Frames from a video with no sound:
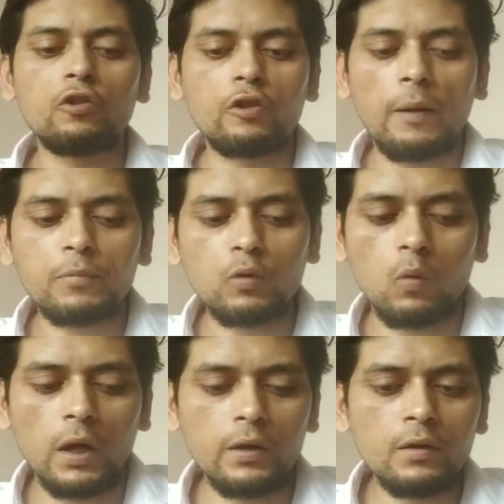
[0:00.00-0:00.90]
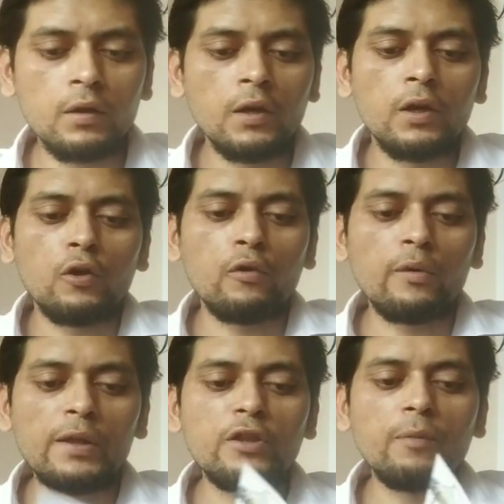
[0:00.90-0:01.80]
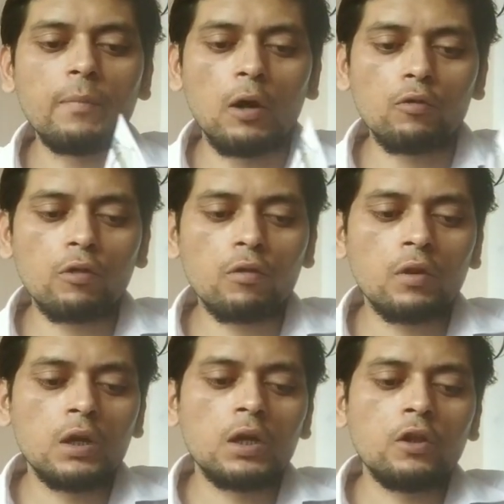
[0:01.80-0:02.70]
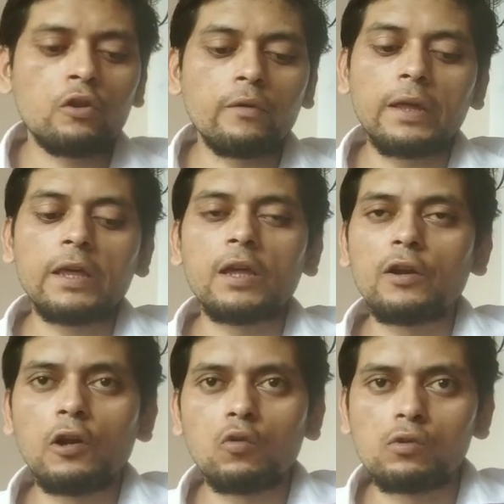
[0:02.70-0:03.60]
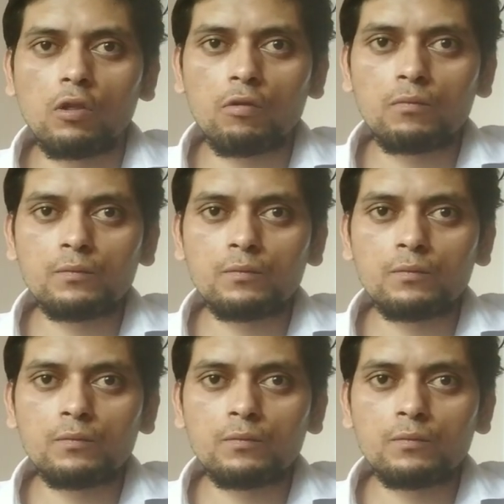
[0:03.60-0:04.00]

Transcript: Chapter 1, Reggie Mouse Shrinking Clothes.